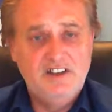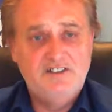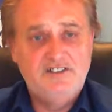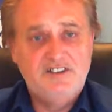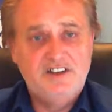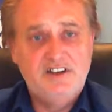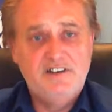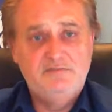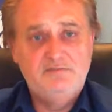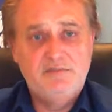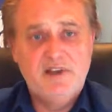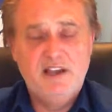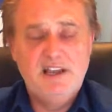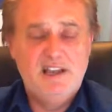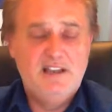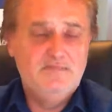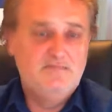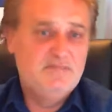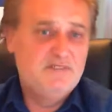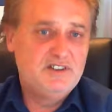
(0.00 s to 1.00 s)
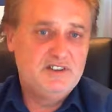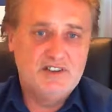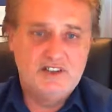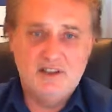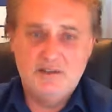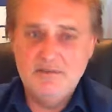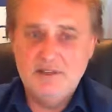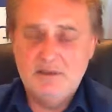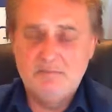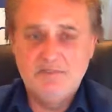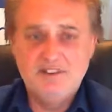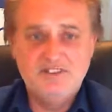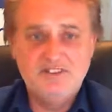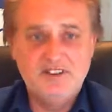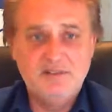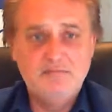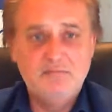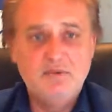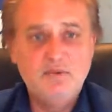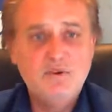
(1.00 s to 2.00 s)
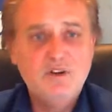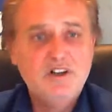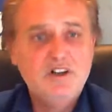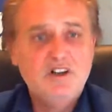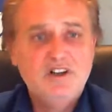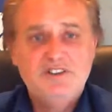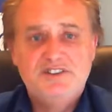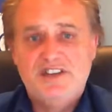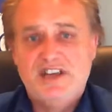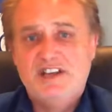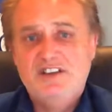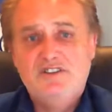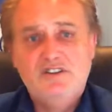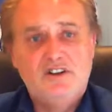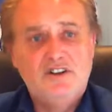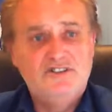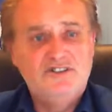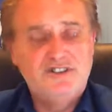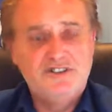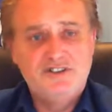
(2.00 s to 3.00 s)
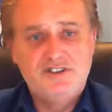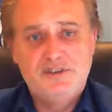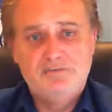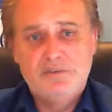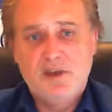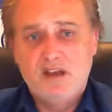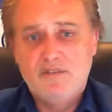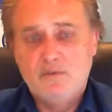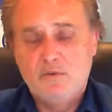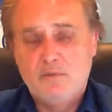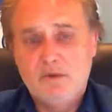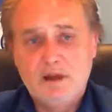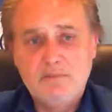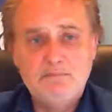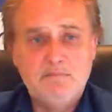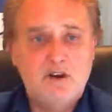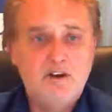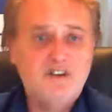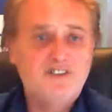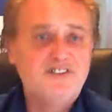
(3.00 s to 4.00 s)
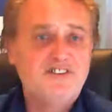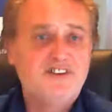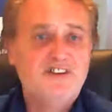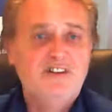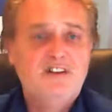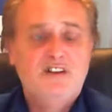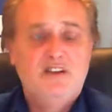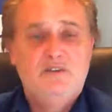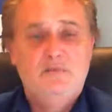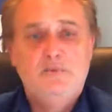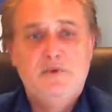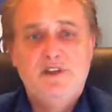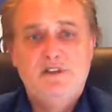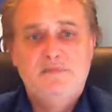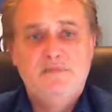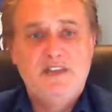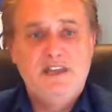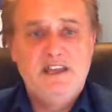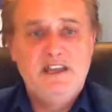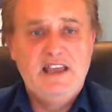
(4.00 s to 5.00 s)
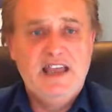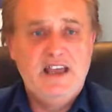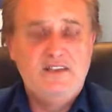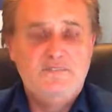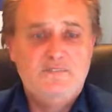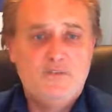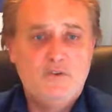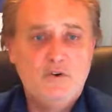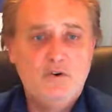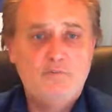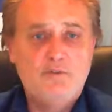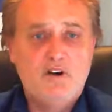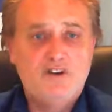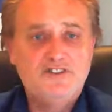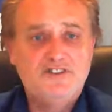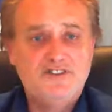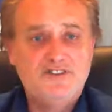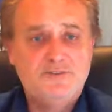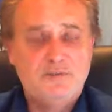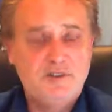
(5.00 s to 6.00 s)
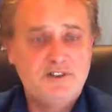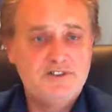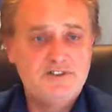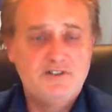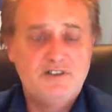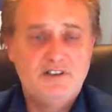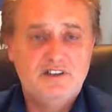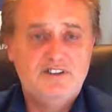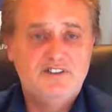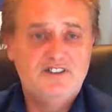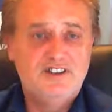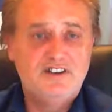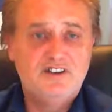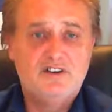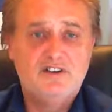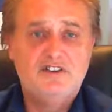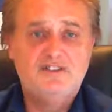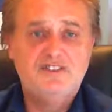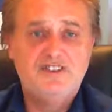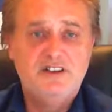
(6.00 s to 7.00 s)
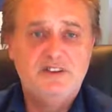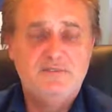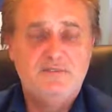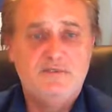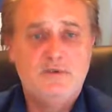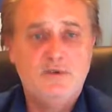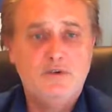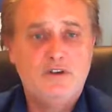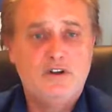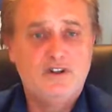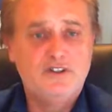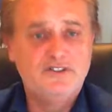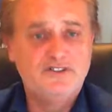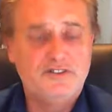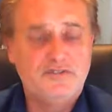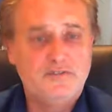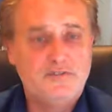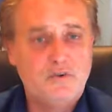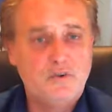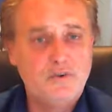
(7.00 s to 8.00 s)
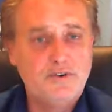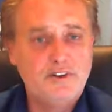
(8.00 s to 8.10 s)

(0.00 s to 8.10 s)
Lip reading: Instead of paying, to keep numbers simple, $10 to ship over one box, he had 4 boxes, which instead of costing him $40 on